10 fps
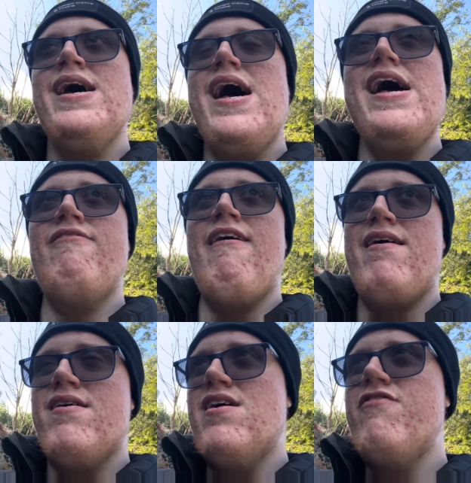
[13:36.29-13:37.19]

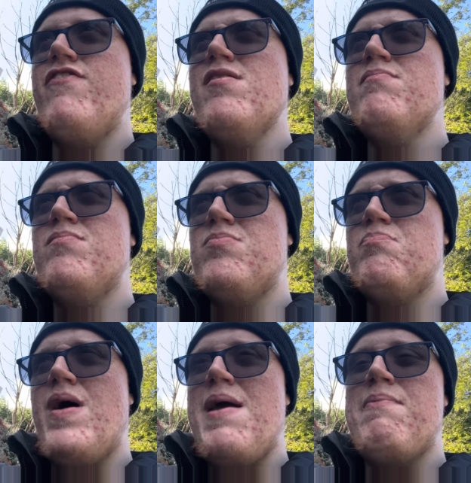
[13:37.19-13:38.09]
Anyway, I'll film
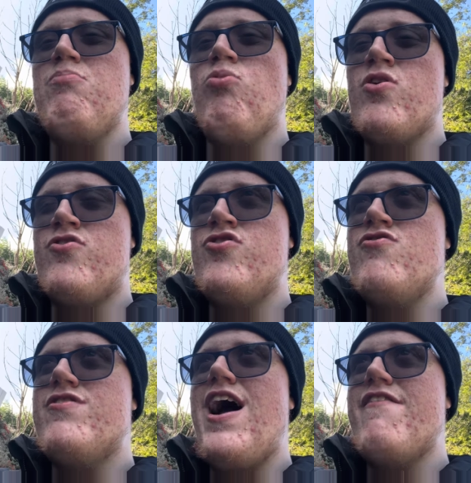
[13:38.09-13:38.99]
maybe one or two
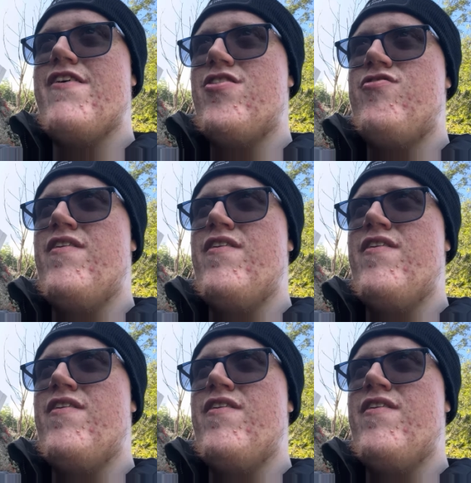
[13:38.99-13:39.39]
dive actually.